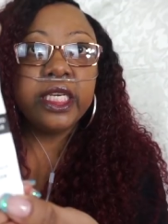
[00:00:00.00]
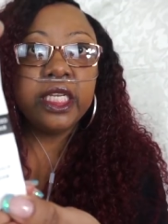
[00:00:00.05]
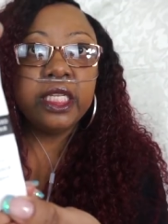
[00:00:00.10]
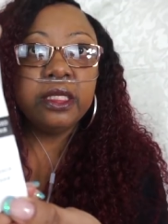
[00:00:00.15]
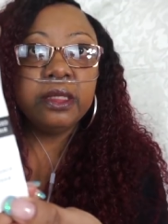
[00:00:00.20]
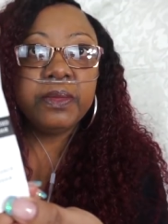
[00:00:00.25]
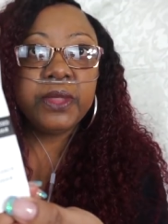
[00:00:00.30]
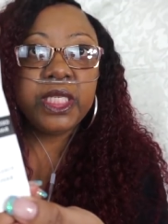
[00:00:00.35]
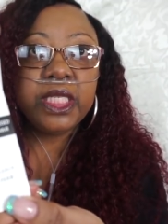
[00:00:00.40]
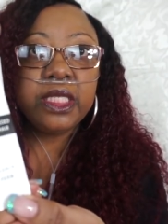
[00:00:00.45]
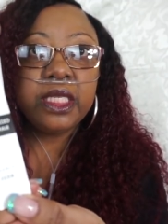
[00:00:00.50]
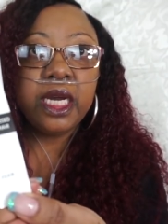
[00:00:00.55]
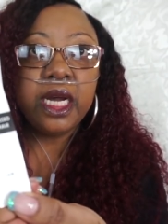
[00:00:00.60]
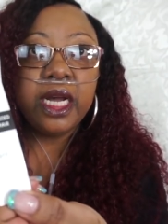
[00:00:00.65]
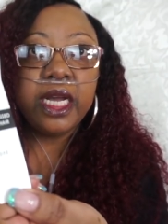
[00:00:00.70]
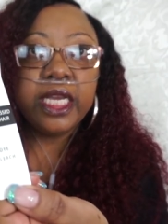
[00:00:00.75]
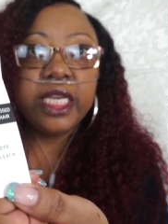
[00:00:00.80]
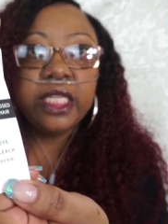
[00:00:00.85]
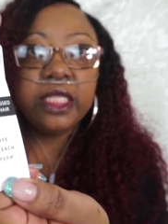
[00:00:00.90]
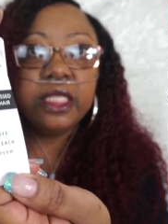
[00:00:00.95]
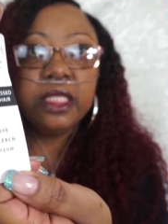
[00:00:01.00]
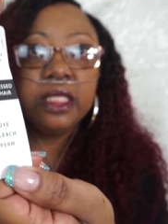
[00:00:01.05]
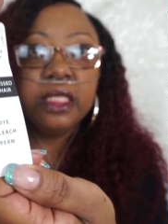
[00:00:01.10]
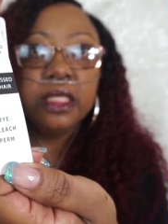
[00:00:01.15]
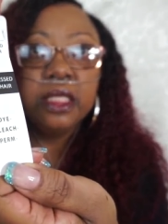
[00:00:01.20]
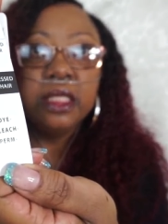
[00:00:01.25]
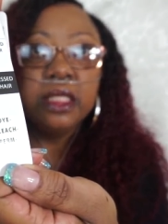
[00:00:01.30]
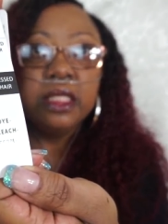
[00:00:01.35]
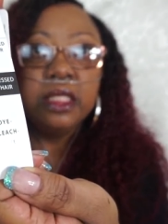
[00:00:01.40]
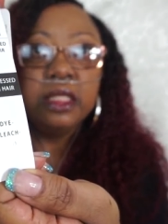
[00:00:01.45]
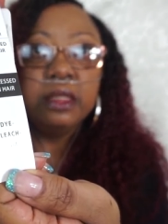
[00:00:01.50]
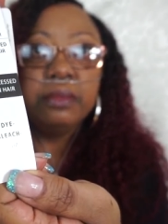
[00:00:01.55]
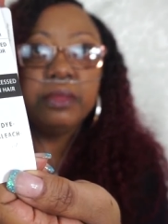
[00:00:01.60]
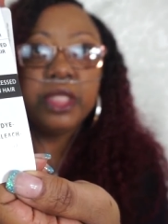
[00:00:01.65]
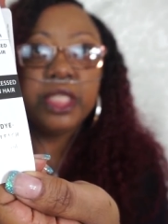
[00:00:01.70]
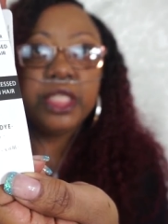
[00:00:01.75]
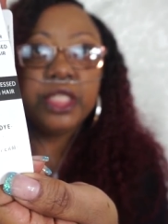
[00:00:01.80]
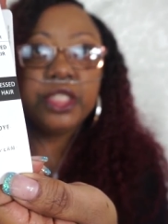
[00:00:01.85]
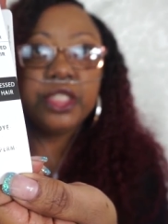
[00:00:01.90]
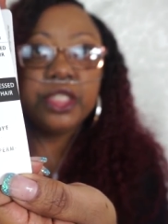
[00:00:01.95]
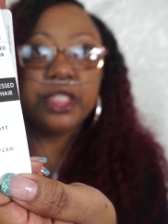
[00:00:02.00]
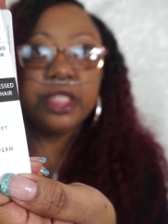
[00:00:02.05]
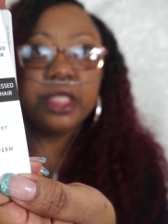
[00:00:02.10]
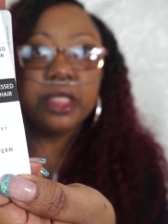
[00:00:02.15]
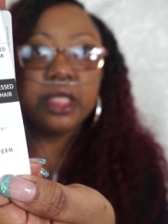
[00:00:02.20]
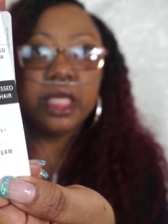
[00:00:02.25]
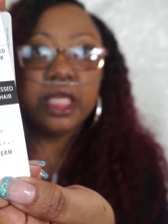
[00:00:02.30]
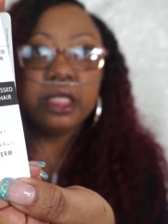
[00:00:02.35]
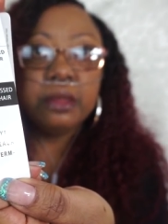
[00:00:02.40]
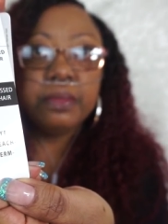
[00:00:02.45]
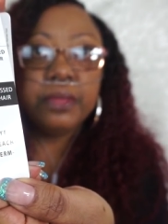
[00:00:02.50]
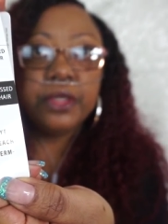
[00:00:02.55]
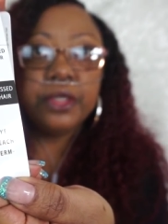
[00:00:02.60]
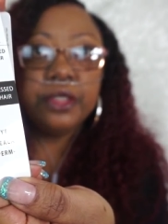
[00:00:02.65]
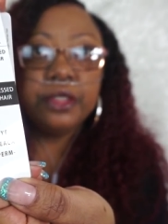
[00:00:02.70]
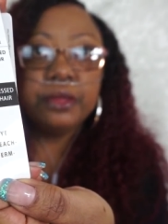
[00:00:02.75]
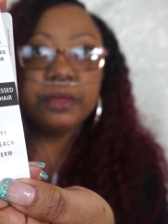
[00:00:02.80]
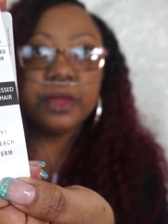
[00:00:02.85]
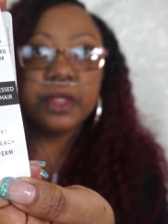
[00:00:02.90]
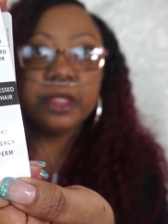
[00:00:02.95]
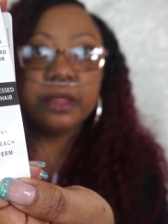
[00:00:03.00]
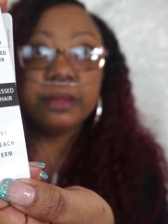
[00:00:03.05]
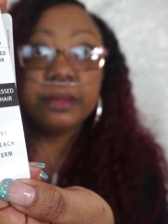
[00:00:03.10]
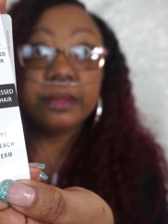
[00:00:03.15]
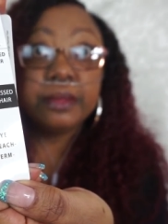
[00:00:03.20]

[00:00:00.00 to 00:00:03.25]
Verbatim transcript: can be dyed, bleached, and permed.